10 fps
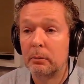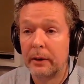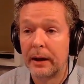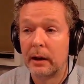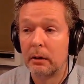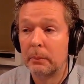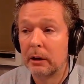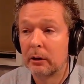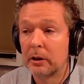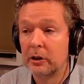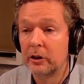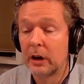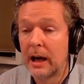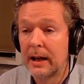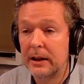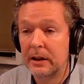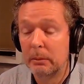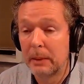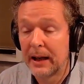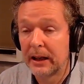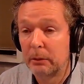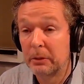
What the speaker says: without America's unending backing,